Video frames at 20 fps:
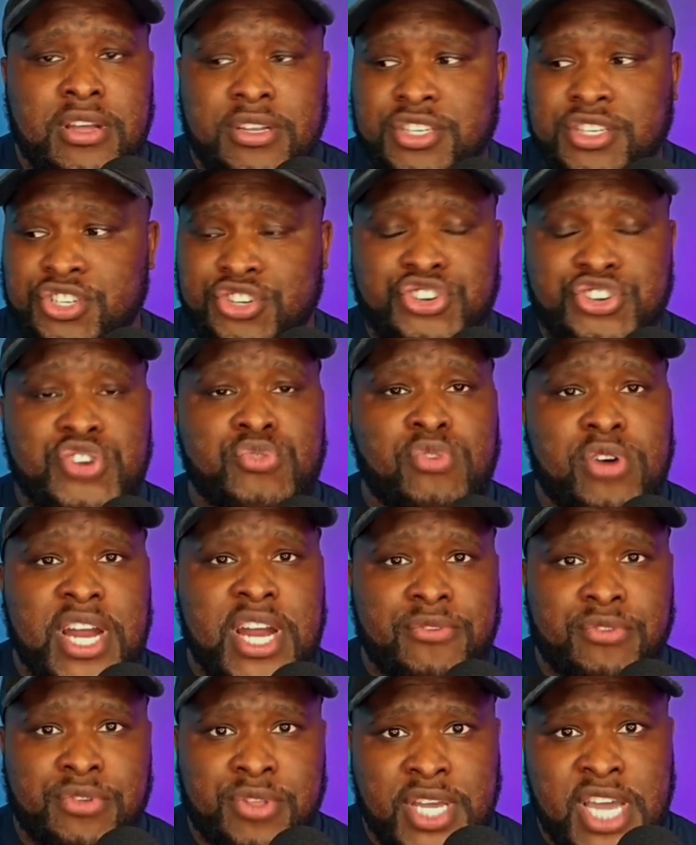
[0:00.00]
just do
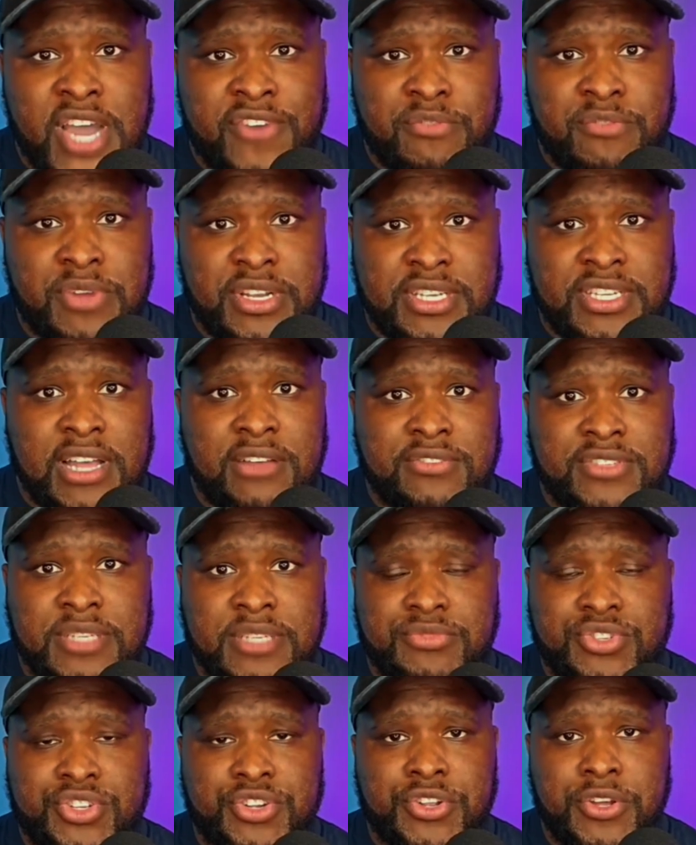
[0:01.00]
whatever the government tells
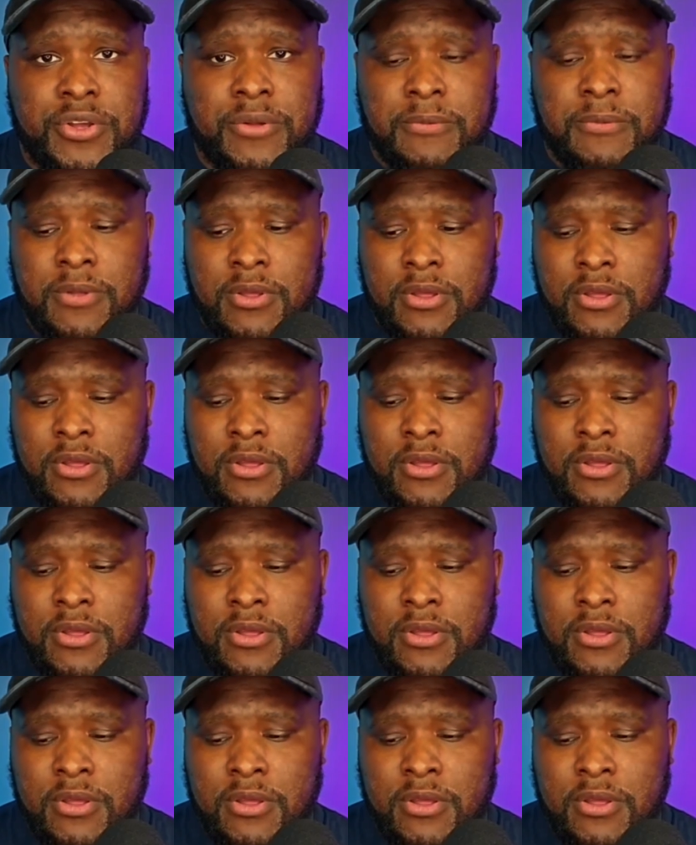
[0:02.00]
them to do.